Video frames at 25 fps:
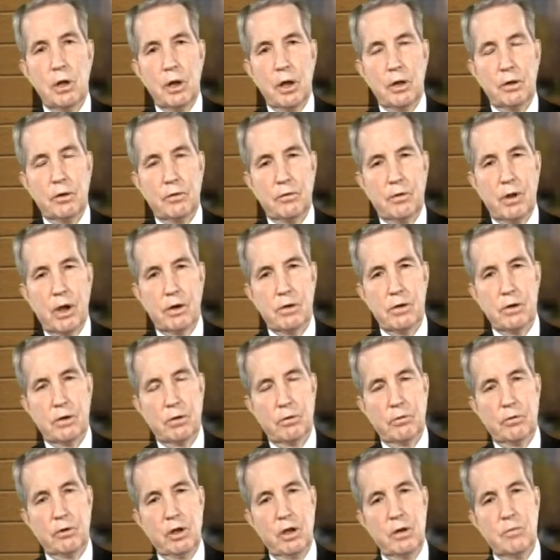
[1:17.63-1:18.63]
and the
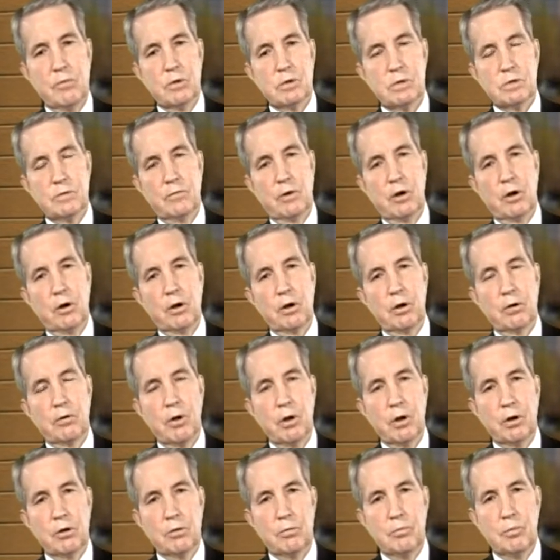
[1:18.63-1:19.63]
technical team was a very
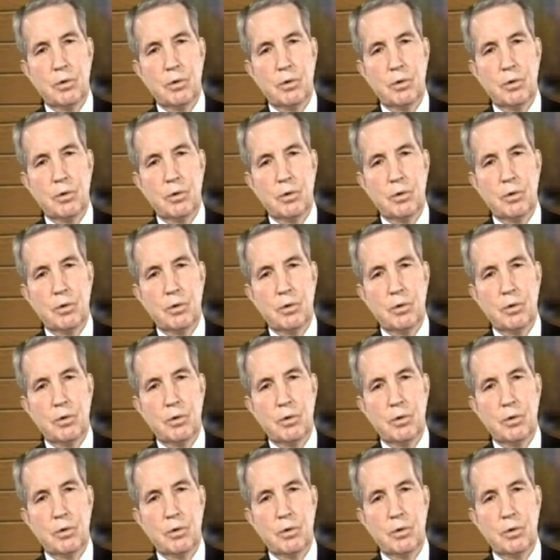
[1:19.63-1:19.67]
critical